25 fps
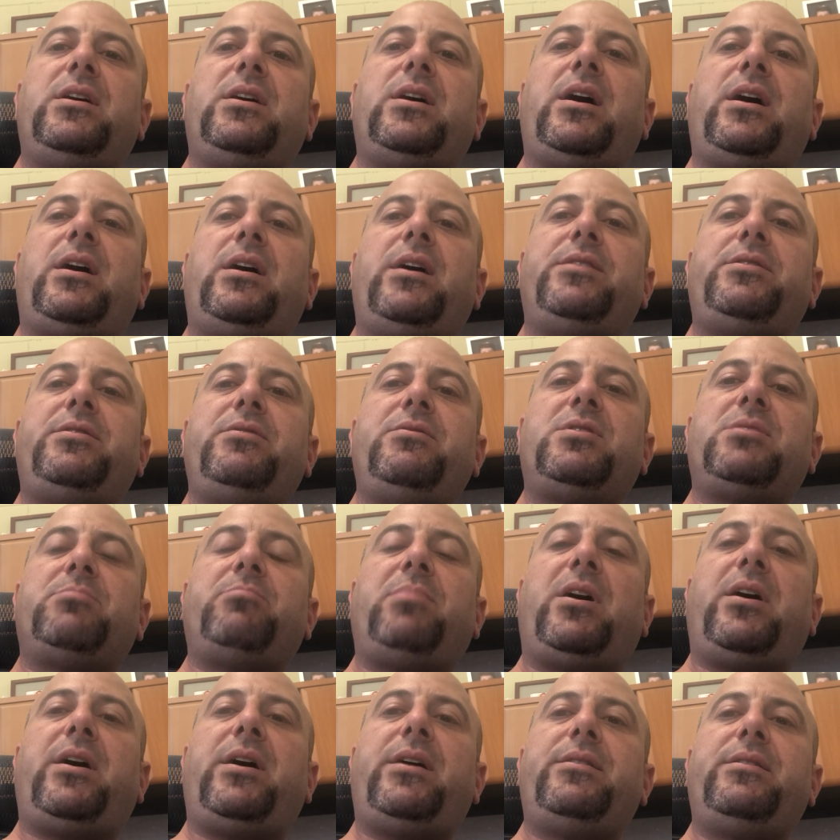a
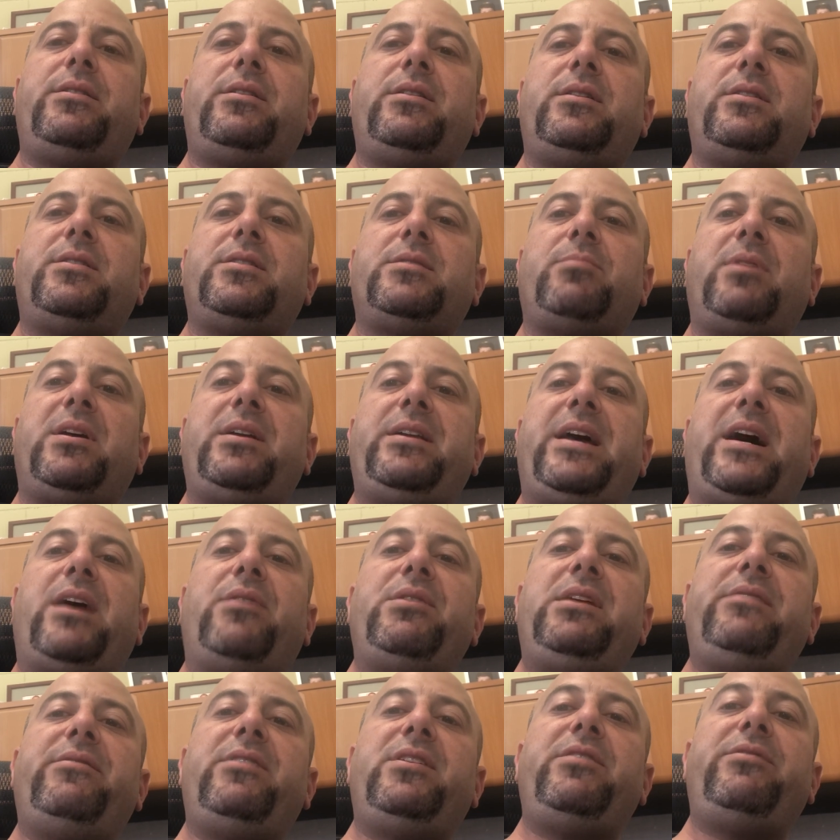2-spot display. Now,
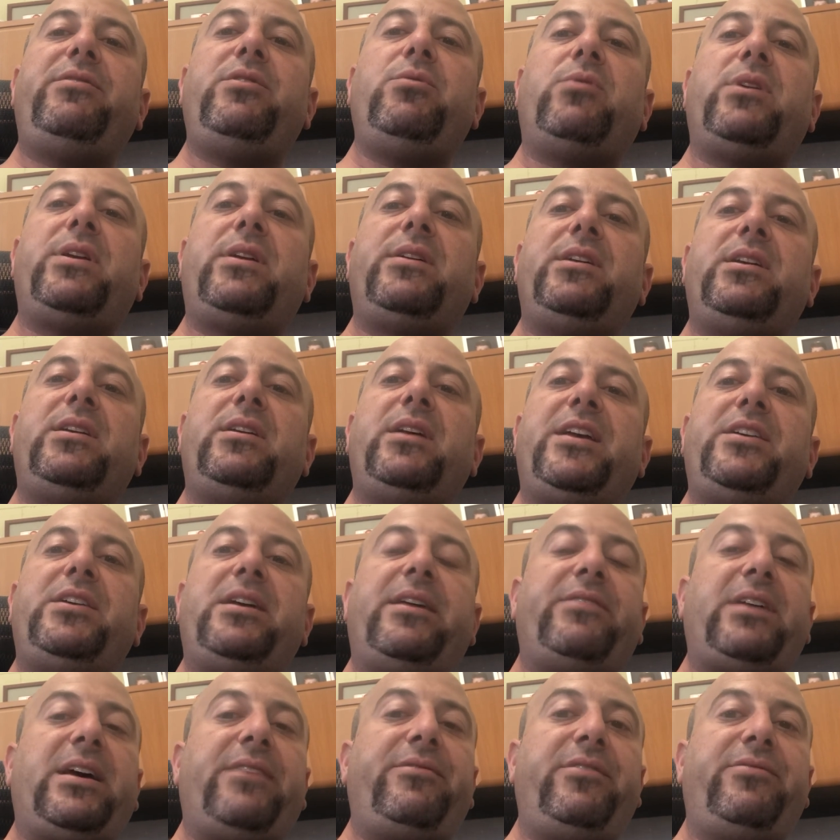if you want to, and you
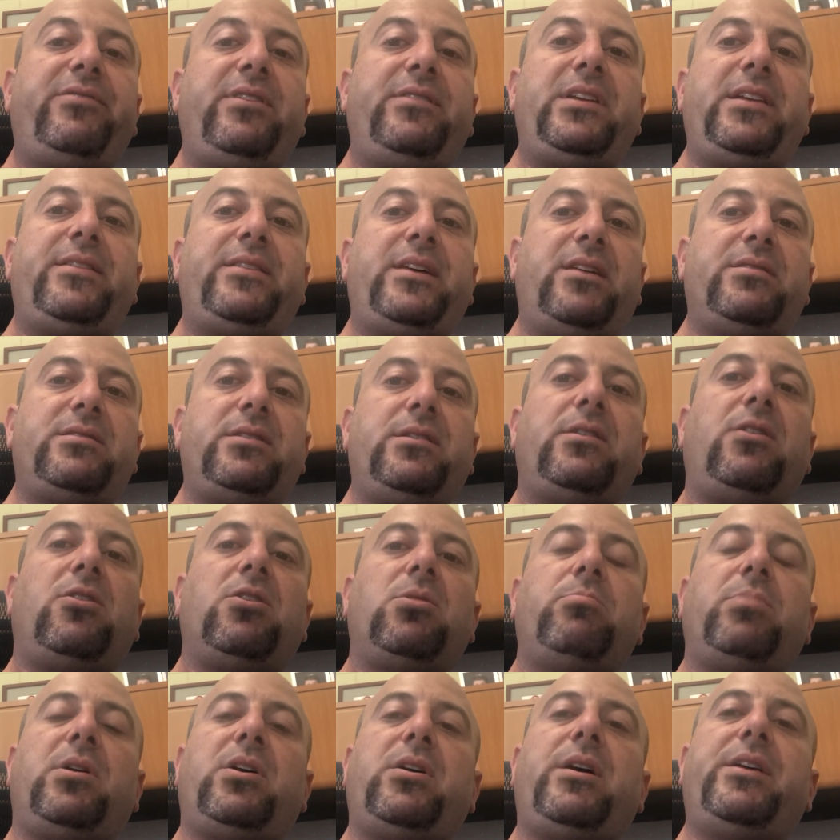have to have the
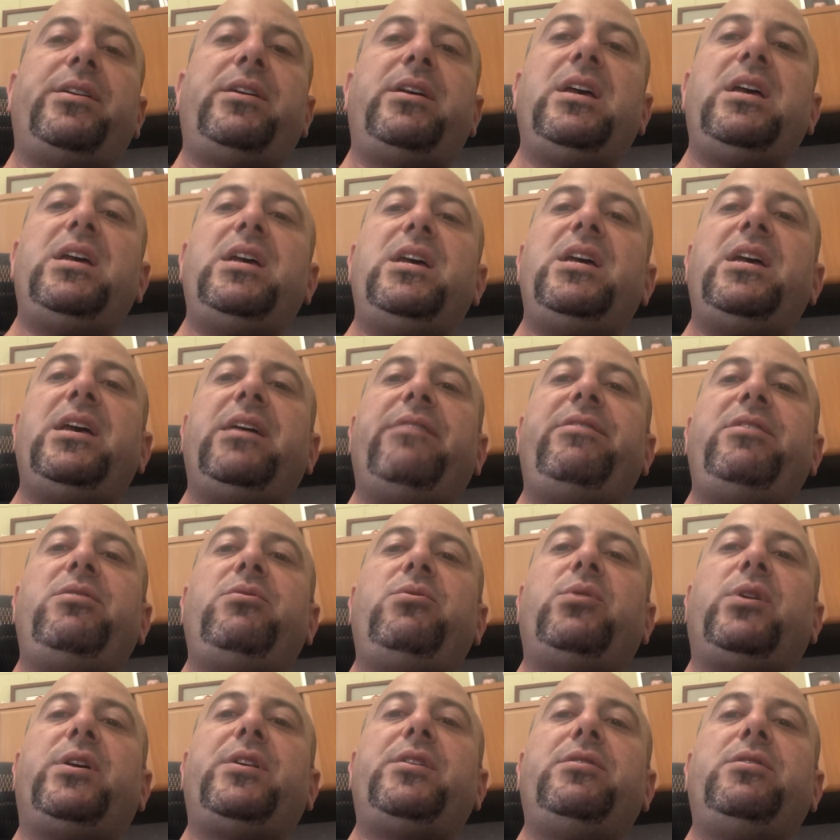$50,000 bond. If
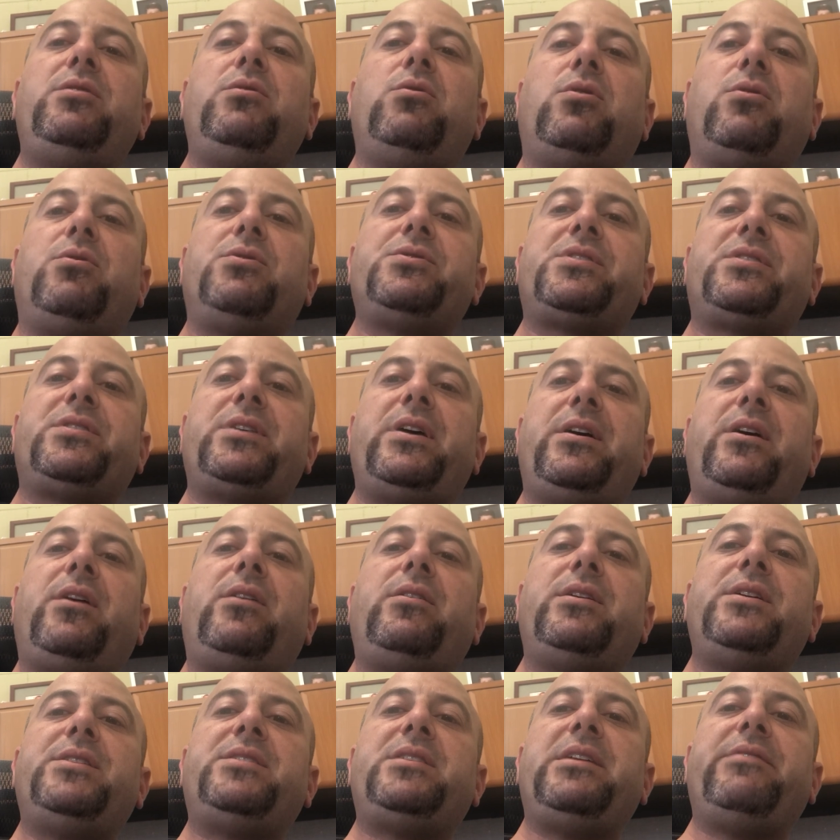you want to do
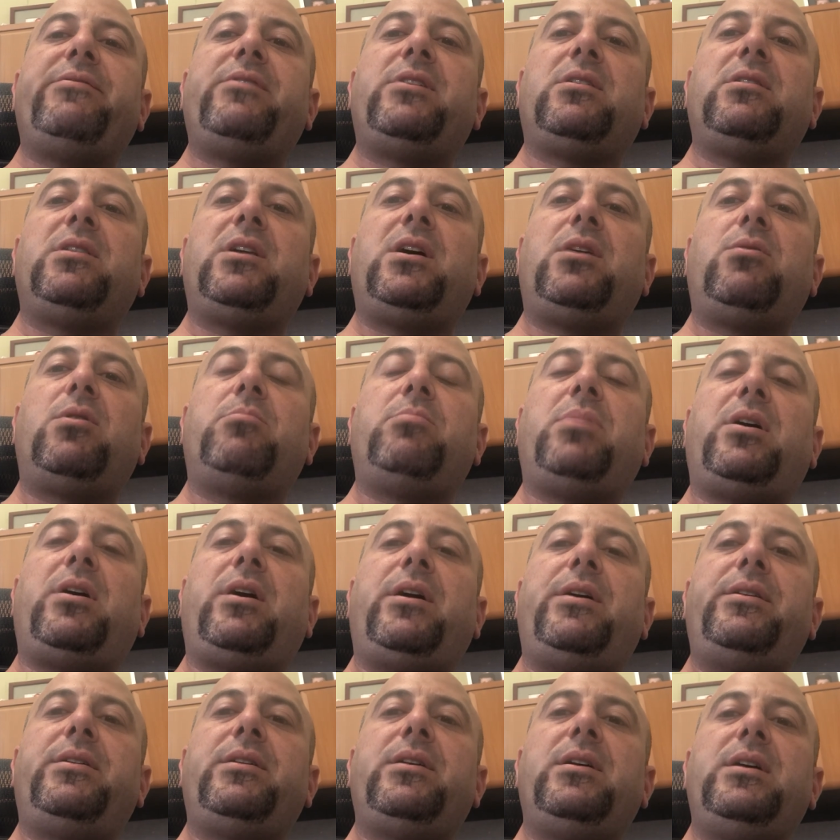wholesale, it's even a lower
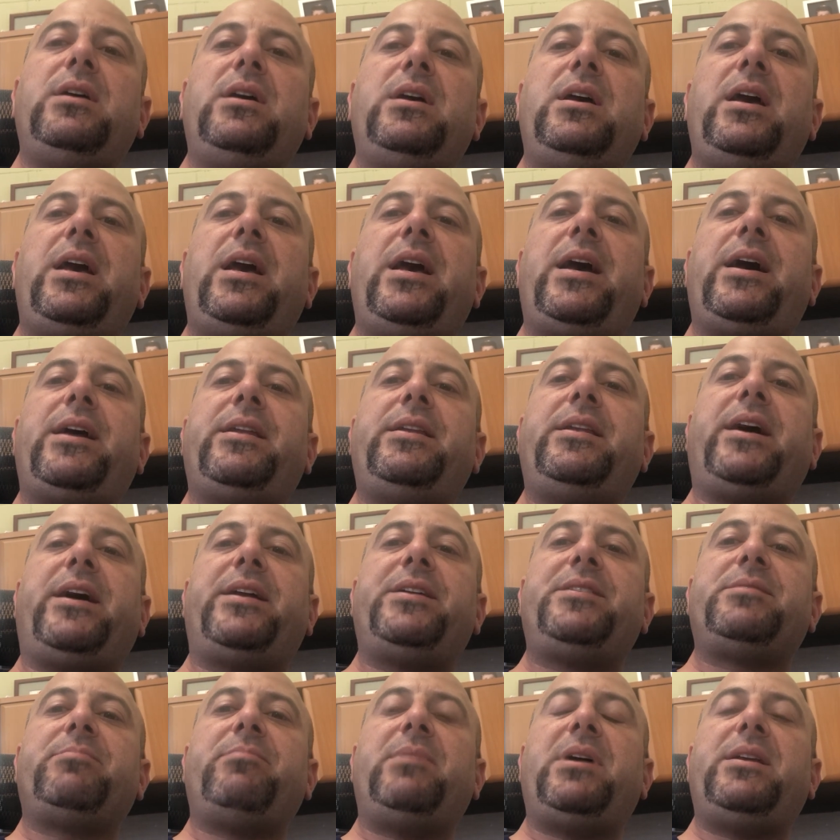bond and
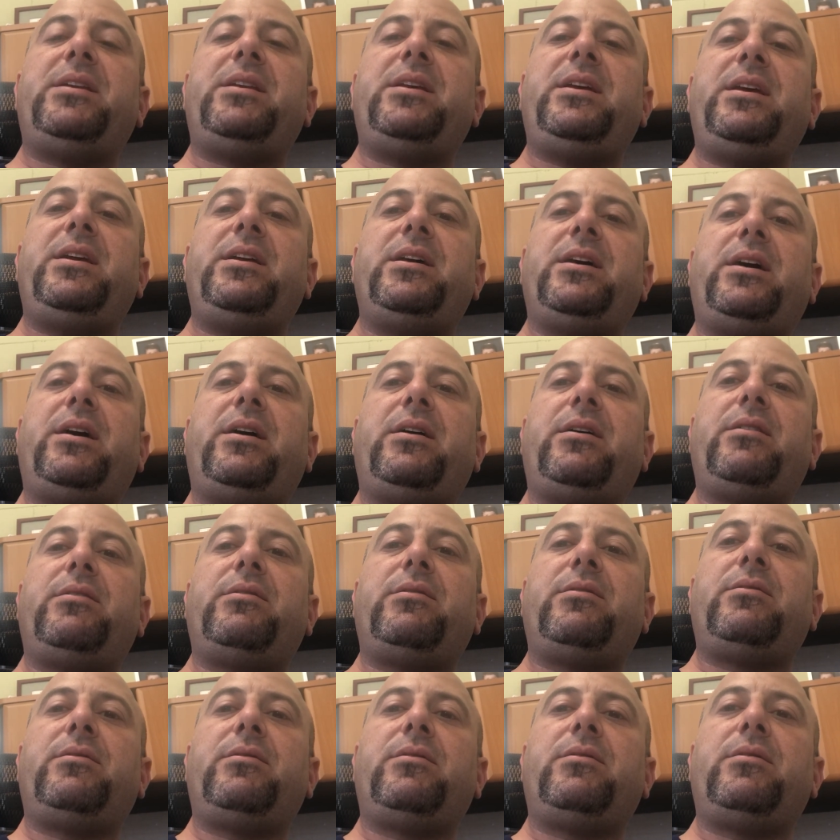not as many
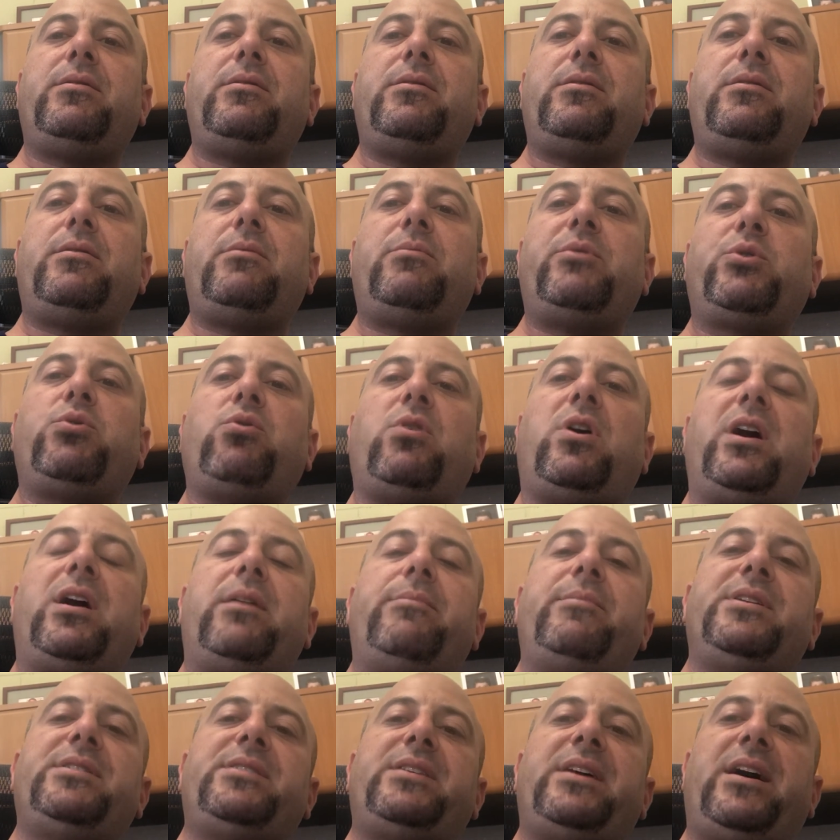
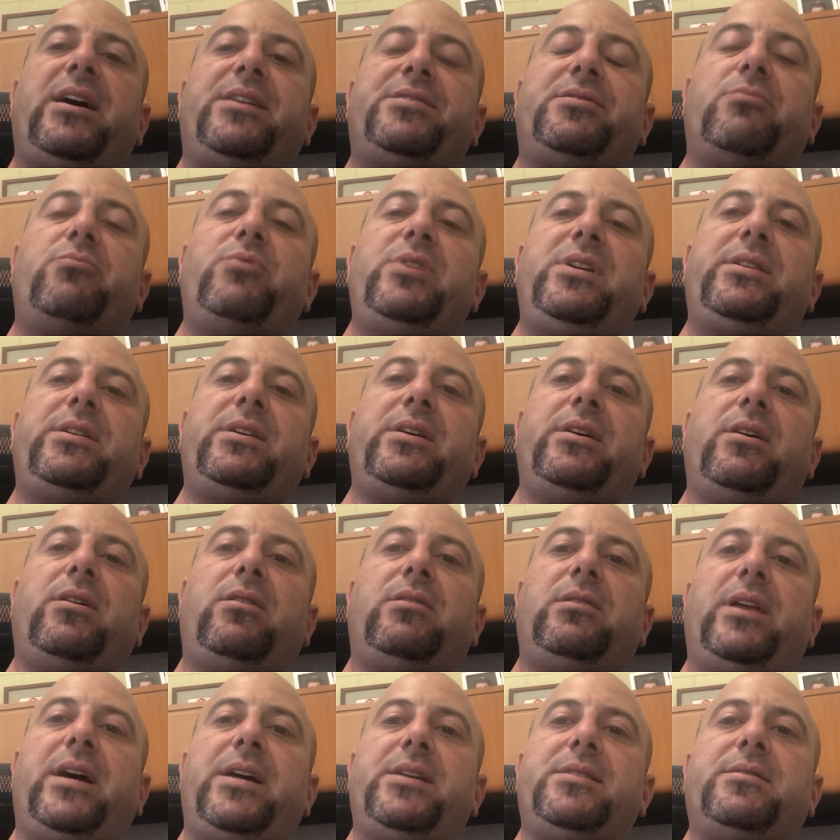requirements as a
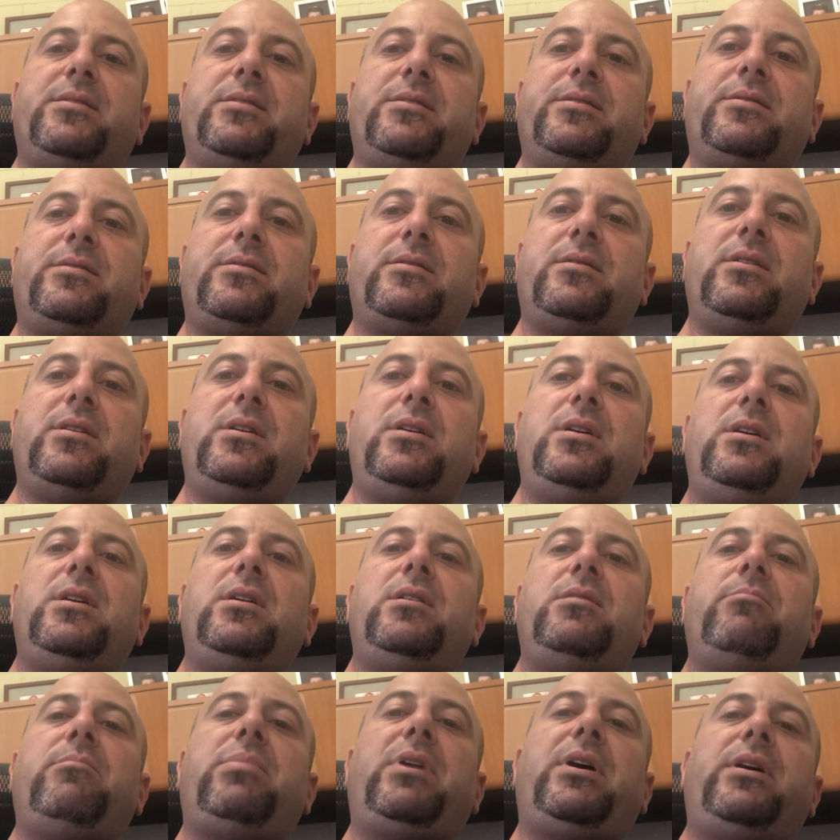retail license.
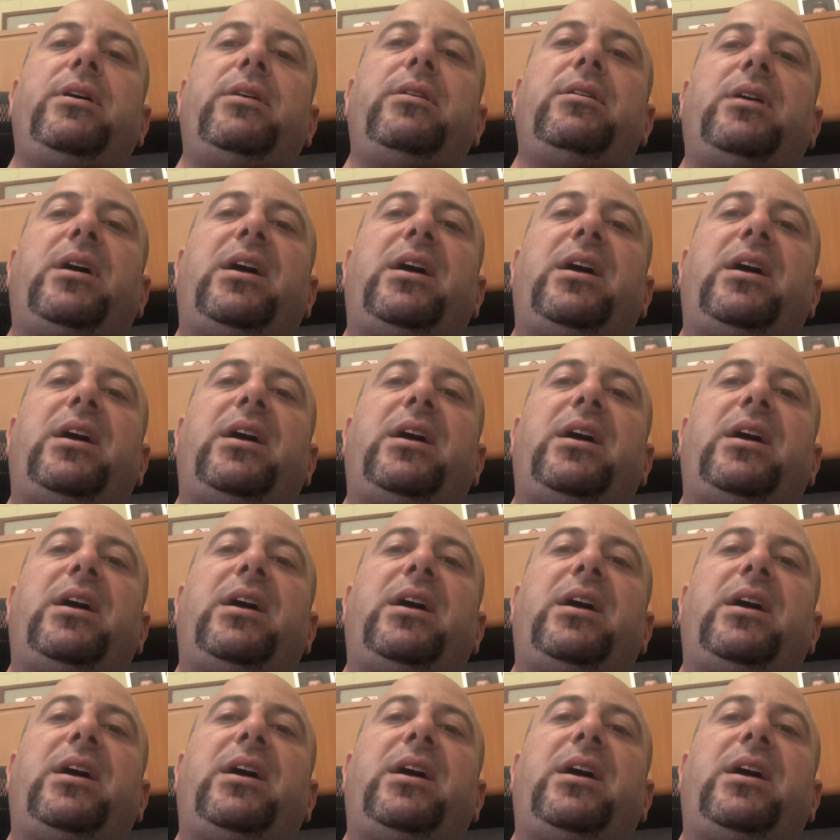But